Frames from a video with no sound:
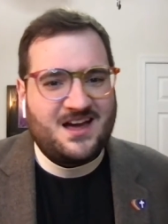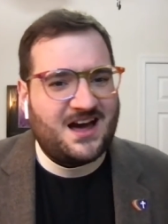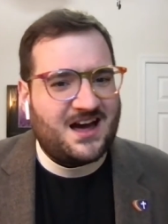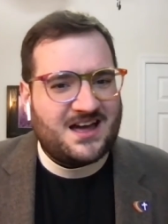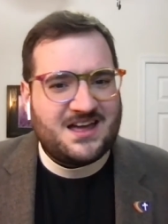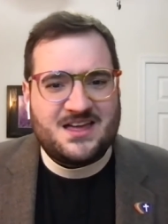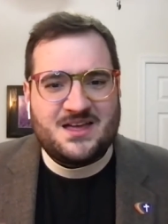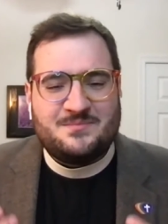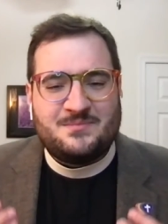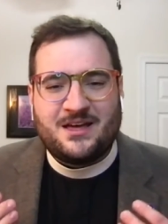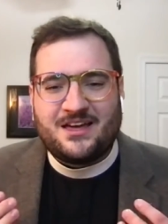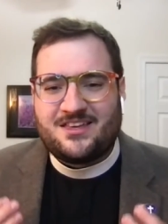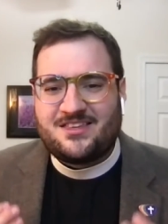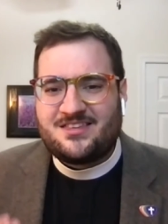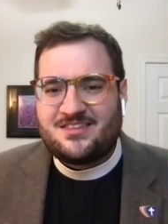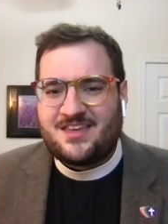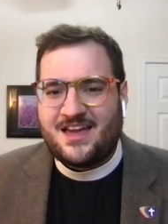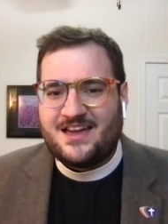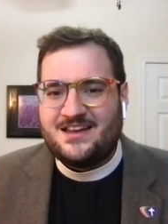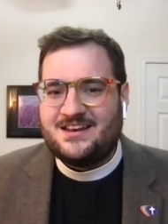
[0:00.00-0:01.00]
I am
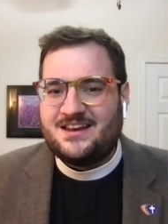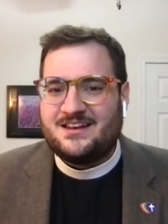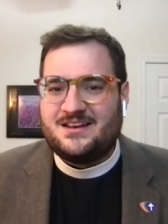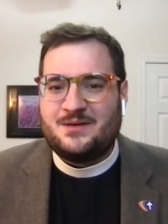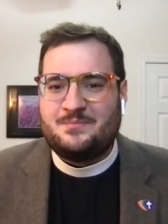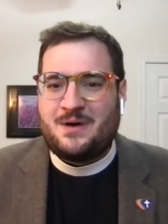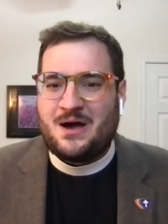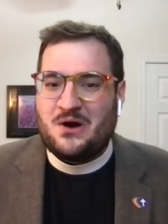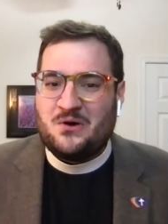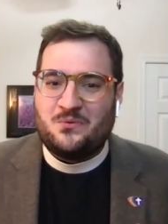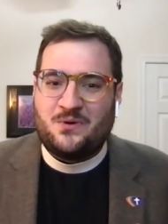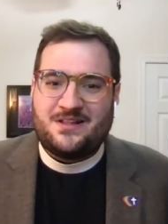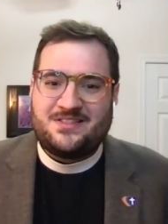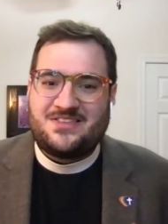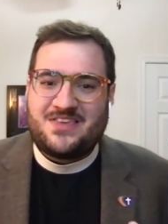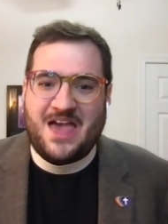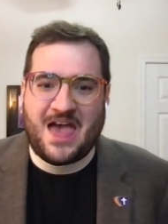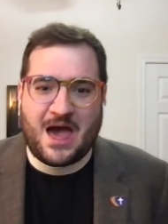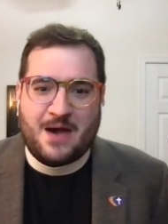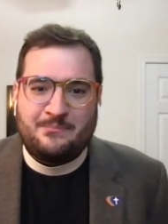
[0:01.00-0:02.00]
excited about
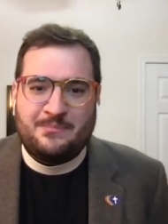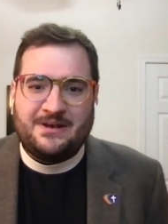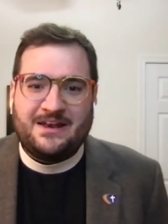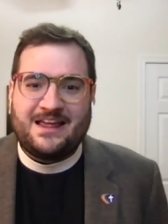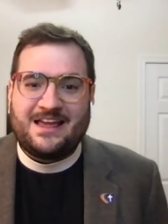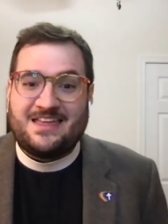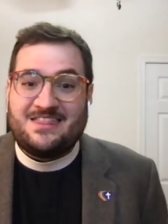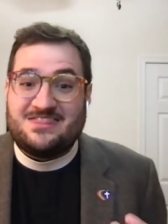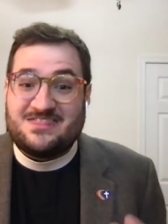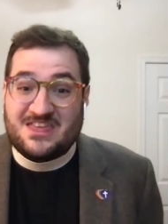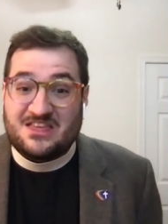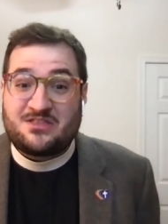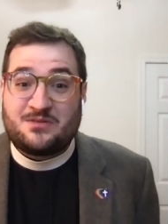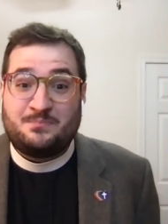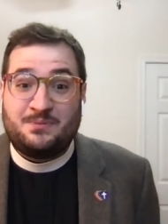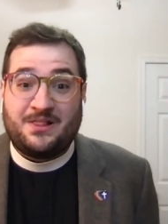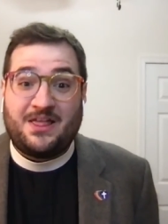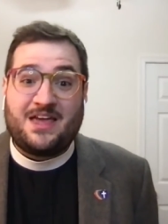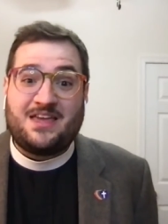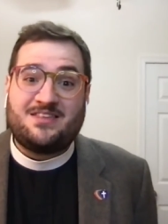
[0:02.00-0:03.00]
what's happening in this
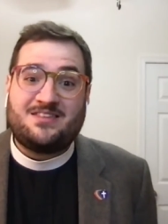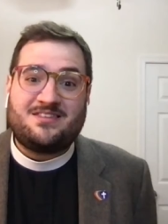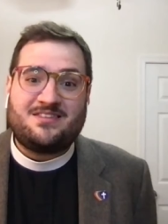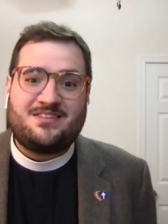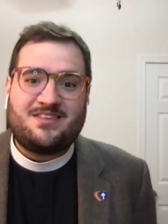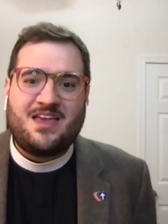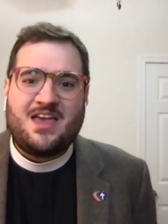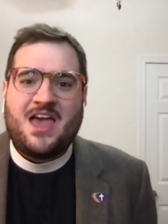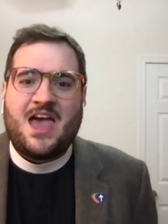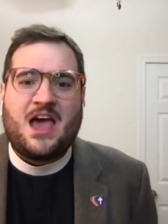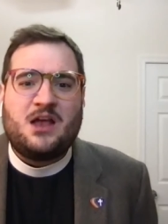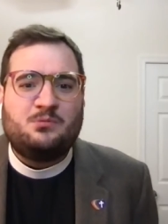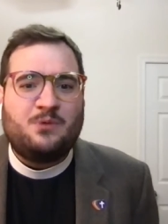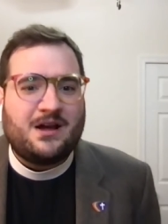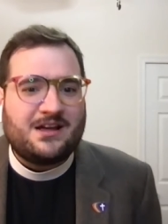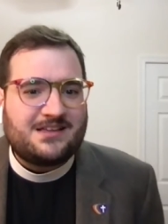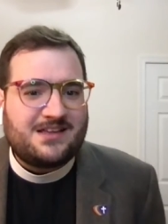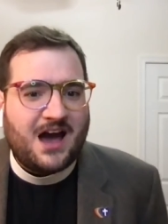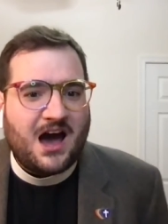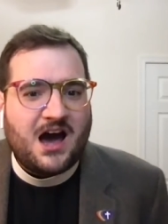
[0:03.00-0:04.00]
place and
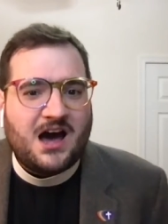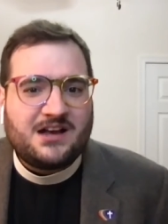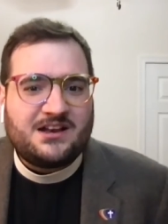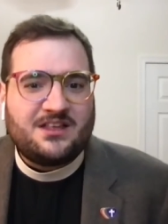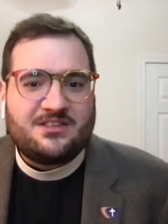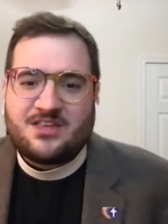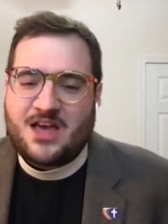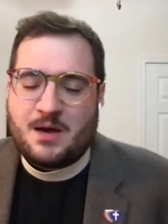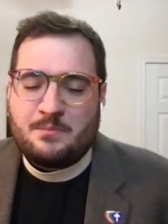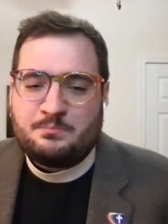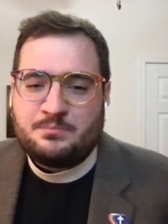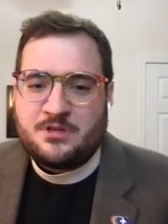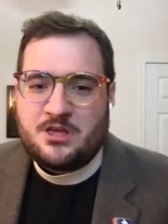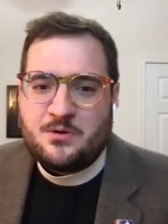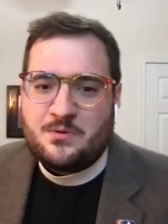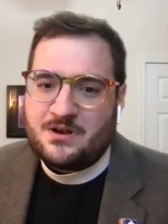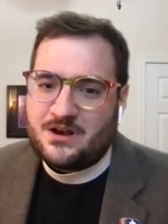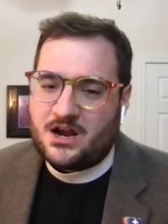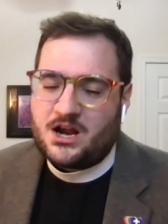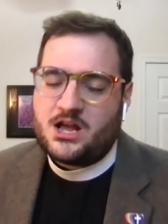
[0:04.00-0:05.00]
what God is up
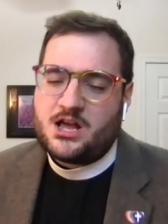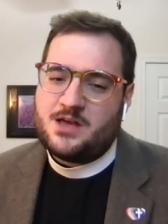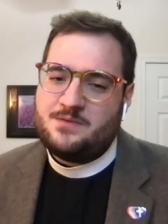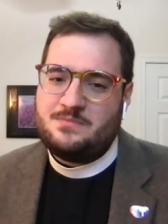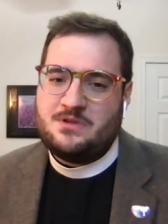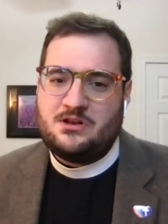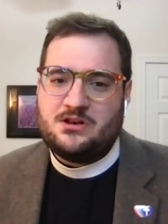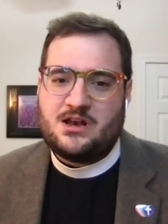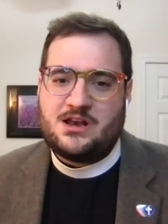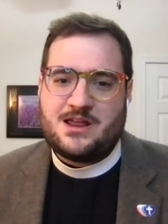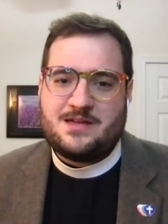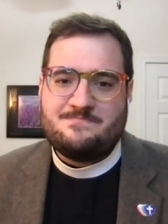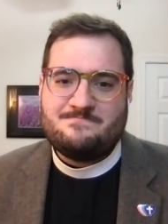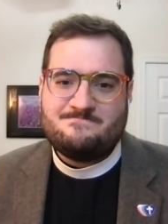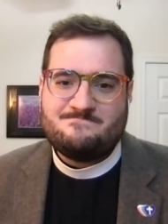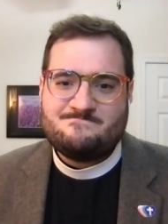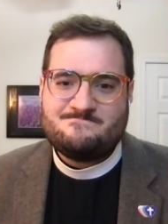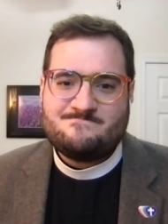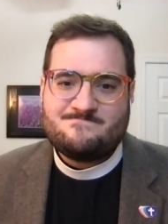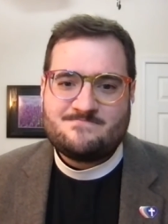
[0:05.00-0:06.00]
to in our community,
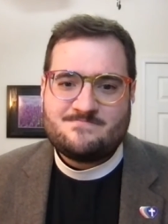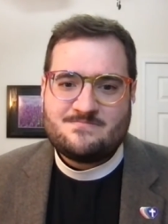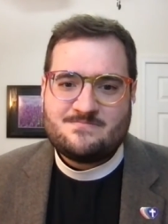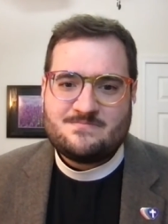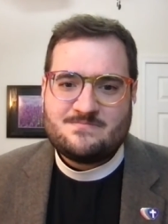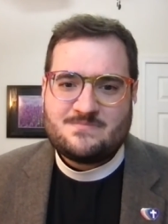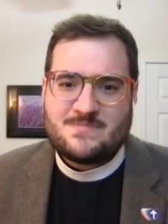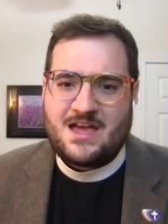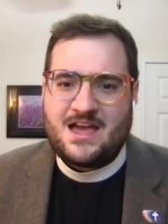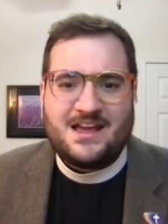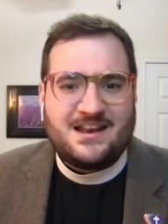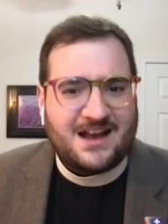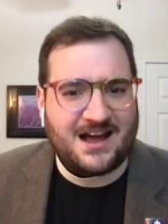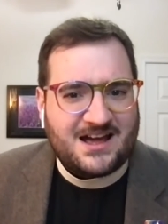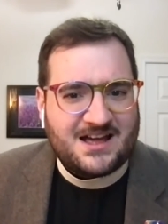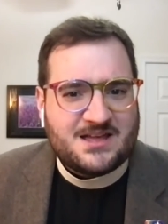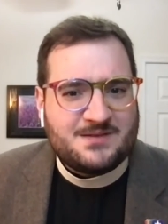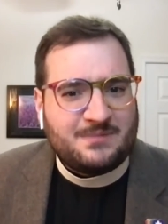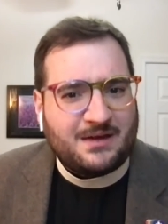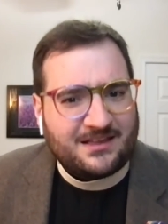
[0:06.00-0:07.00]
and
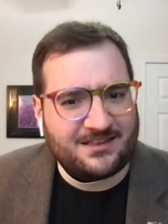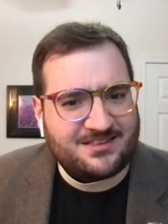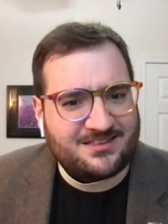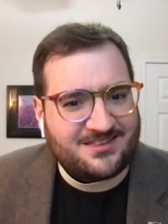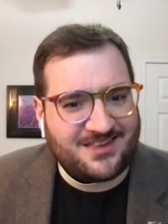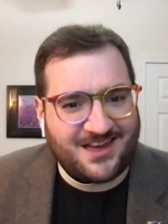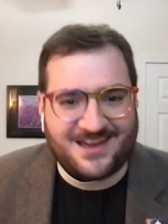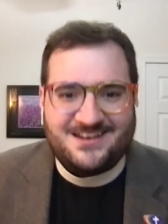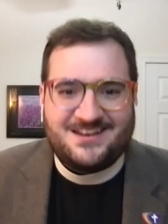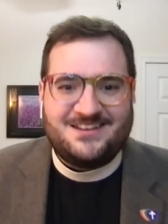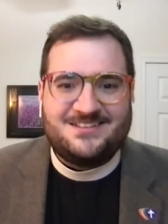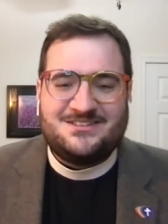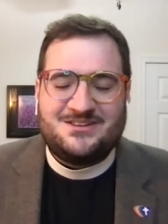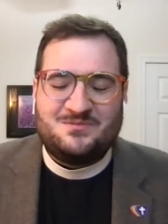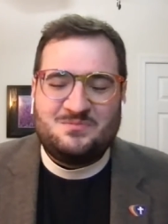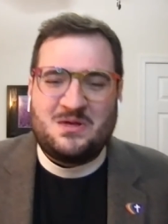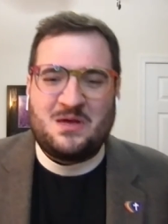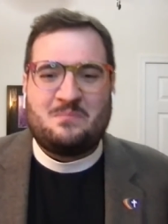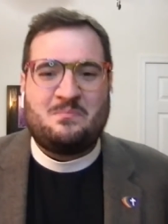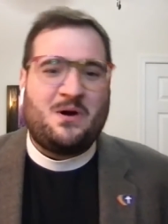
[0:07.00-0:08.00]
I am excited to
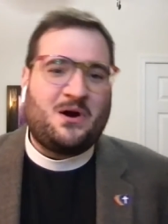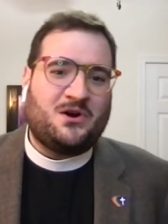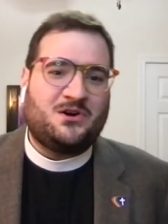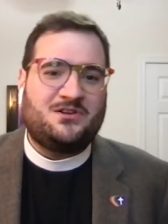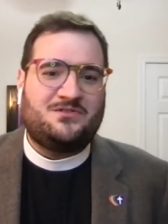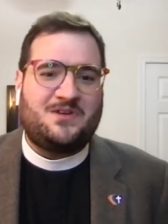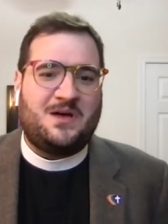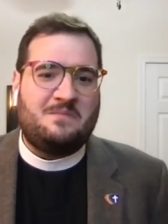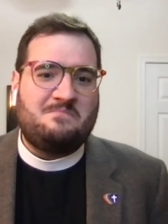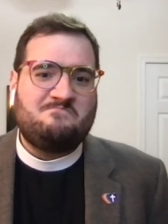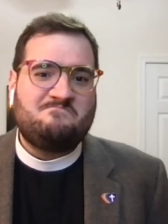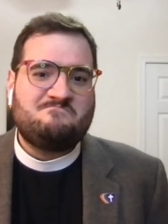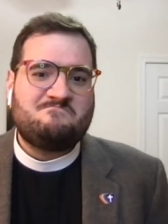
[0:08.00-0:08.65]
be a part of it.